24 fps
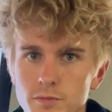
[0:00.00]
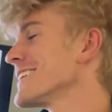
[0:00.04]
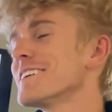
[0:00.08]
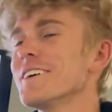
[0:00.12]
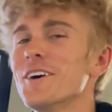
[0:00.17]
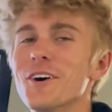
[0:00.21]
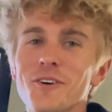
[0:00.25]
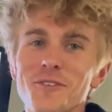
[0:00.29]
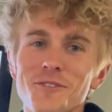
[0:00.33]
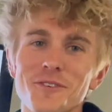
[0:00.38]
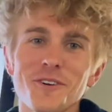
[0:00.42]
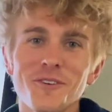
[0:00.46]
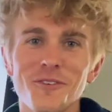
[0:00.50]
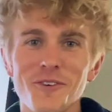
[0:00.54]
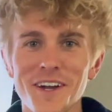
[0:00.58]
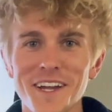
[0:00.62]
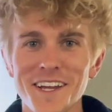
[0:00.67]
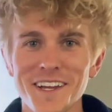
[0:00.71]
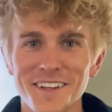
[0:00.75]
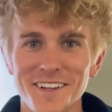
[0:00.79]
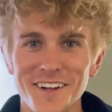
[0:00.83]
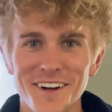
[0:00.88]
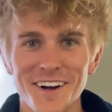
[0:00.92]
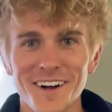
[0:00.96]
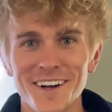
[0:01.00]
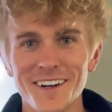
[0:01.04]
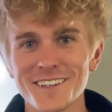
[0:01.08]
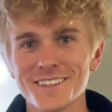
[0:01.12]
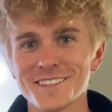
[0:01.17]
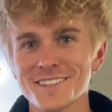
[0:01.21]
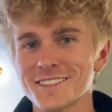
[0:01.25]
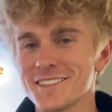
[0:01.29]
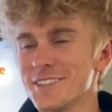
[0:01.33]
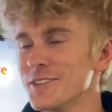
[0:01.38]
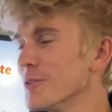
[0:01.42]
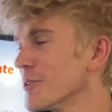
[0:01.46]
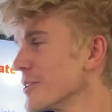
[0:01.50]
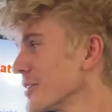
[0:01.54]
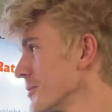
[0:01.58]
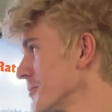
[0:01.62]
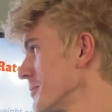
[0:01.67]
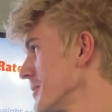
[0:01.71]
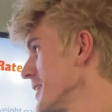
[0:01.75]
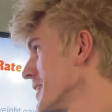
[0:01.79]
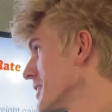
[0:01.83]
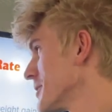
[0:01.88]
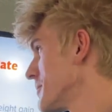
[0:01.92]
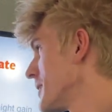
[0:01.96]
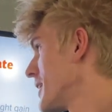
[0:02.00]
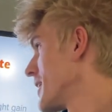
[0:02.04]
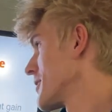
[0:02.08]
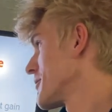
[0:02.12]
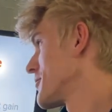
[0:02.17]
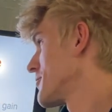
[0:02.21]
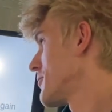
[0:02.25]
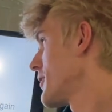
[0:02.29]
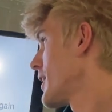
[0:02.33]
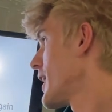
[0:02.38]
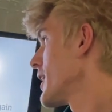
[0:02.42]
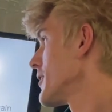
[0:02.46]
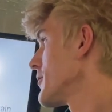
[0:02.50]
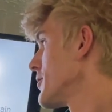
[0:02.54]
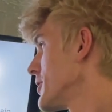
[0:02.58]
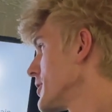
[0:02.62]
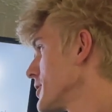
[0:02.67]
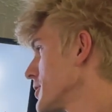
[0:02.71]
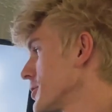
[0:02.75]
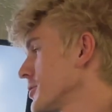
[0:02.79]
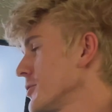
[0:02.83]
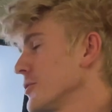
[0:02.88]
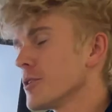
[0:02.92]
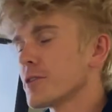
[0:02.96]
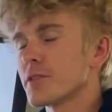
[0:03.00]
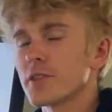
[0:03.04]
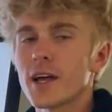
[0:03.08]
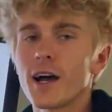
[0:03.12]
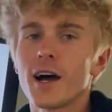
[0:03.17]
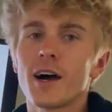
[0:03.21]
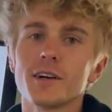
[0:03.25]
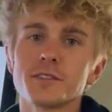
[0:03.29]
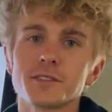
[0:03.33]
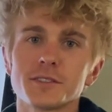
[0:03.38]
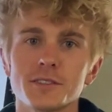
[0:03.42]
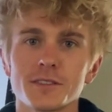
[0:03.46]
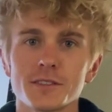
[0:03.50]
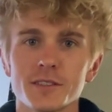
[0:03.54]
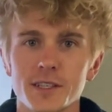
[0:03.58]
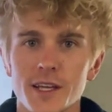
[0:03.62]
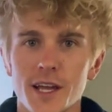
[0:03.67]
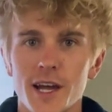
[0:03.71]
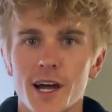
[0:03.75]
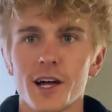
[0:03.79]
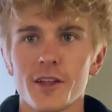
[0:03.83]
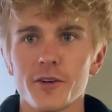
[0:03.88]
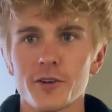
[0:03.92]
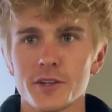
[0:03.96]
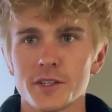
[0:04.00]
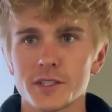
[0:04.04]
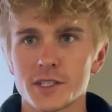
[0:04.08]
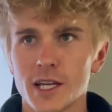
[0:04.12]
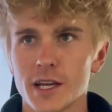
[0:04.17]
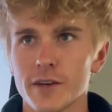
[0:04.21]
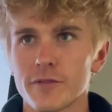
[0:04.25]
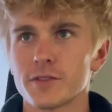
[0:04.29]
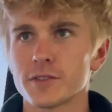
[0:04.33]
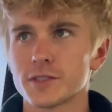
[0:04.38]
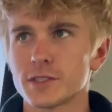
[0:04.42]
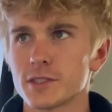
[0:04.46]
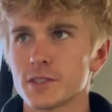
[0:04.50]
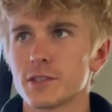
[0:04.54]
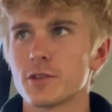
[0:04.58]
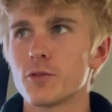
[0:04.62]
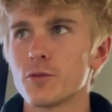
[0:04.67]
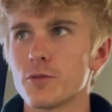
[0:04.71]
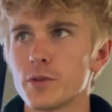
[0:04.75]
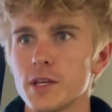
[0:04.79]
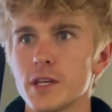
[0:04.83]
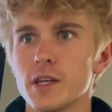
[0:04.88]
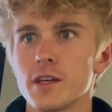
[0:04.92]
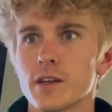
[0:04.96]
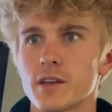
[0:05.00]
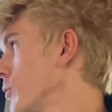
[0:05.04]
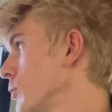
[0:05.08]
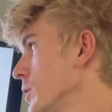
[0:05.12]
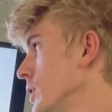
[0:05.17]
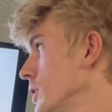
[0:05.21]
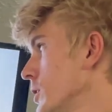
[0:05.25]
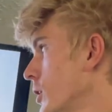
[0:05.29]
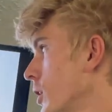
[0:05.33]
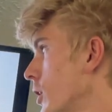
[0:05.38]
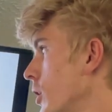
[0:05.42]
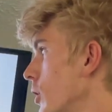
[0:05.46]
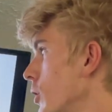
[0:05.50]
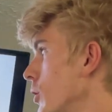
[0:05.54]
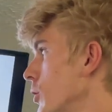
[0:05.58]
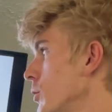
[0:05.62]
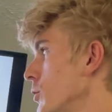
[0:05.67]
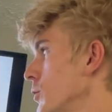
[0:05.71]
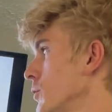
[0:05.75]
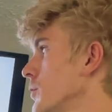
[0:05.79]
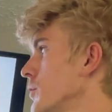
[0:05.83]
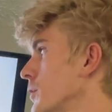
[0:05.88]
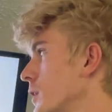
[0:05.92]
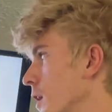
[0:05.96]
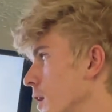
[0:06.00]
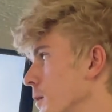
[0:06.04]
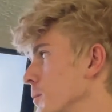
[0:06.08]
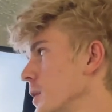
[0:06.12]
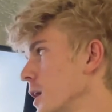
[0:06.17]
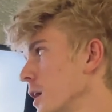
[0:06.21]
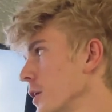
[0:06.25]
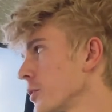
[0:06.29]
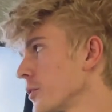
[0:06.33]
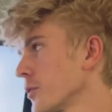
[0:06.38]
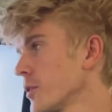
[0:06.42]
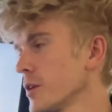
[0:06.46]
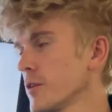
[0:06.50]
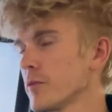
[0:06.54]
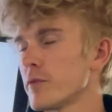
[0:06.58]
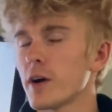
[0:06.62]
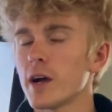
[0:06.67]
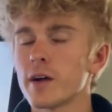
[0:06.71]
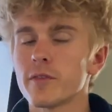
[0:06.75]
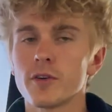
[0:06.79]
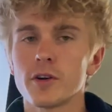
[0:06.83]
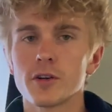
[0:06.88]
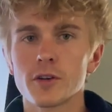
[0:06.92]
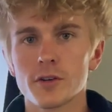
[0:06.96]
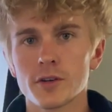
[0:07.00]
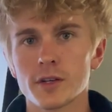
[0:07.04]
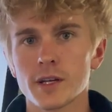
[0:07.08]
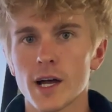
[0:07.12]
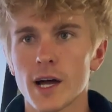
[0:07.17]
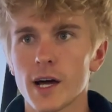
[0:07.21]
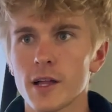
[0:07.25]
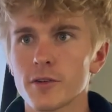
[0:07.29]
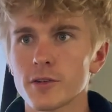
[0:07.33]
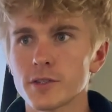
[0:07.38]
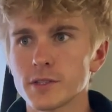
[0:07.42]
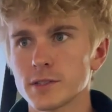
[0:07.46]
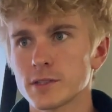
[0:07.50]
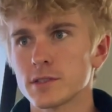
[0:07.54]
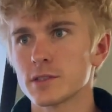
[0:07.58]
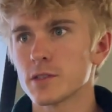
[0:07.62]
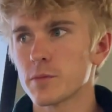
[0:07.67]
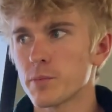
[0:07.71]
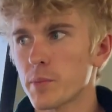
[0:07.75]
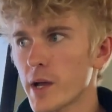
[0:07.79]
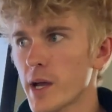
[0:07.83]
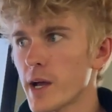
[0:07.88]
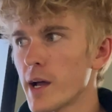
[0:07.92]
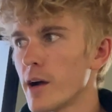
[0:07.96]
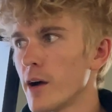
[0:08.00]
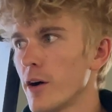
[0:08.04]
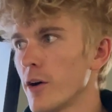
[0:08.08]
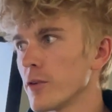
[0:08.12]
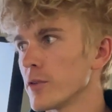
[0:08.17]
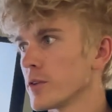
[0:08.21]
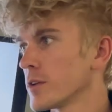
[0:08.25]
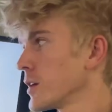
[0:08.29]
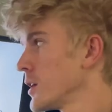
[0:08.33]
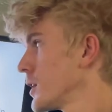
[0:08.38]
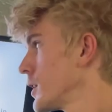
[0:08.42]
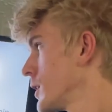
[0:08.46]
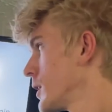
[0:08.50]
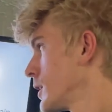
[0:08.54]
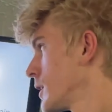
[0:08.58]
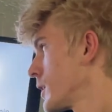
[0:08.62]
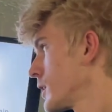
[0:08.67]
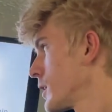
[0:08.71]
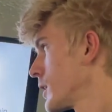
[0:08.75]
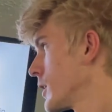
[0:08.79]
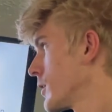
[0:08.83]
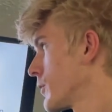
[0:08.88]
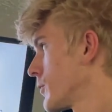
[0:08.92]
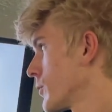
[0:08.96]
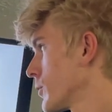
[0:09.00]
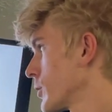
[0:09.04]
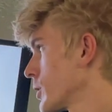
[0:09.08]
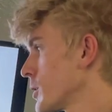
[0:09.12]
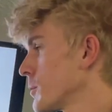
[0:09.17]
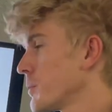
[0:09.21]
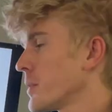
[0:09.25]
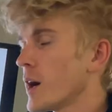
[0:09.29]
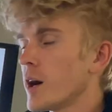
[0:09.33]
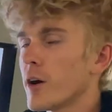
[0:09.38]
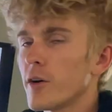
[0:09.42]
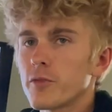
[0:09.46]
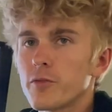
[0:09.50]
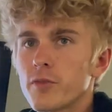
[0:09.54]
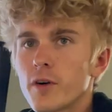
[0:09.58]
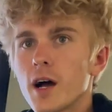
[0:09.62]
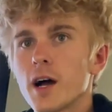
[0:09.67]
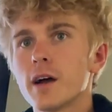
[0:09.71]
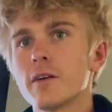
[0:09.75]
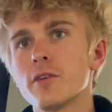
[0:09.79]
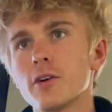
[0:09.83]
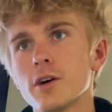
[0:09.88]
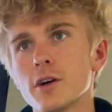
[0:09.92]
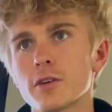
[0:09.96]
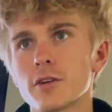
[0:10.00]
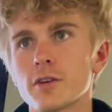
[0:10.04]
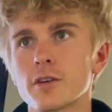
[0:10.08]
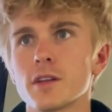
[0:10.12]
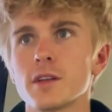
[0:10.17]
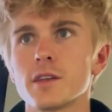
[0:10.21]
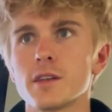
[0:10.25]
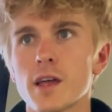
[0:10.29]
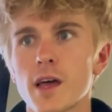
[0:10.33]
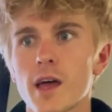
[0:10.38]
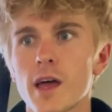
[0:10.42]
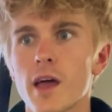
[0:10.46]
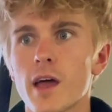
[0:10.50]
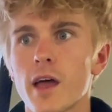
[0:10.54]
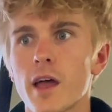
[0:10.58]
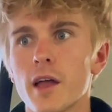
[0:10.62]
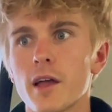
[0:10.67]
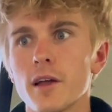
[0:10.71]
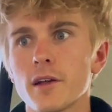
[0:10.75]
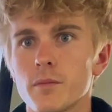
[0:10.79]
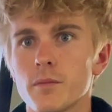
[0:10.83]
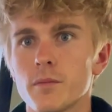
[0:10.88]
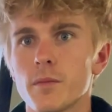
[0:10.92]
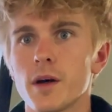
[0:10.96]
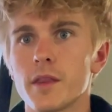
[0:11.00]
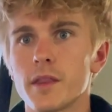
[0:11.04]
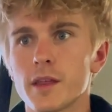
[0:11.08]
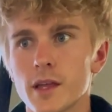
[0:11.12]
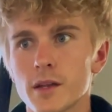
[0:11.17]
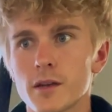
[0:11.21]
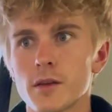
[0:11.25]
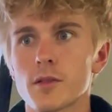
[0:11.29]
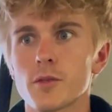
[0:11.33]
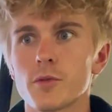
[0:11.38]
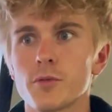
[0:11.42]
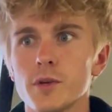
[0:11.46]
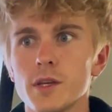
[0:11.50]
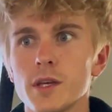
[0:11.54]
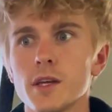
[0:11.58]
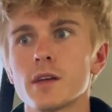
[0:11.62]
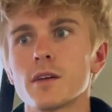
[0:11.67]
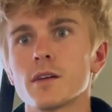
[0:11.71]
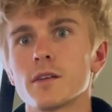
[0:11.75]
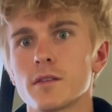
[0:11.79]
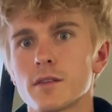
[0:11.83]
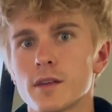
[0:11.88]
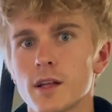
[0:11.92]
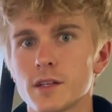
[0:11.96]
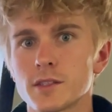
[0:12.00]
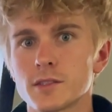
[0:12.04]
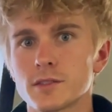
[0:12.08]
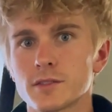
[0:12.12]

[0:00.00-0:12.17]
Goal for weight loss, you want to be at about a 500 to 1,000 calorie deficit a week. We know that about 3,500 calories is a pound. If we're at about 500 a day, by the end of the week, that's